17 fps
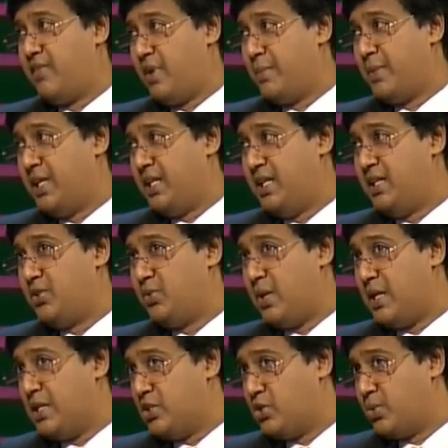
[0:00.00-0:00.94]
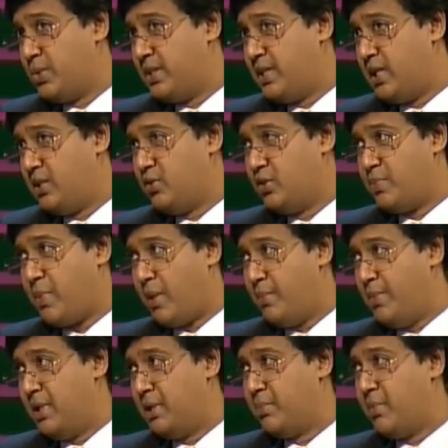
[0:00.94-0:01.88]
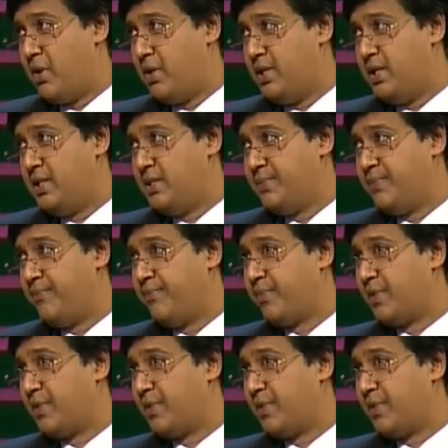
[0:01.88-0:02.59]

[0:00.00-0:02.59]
remedies to ensure that those public bodies,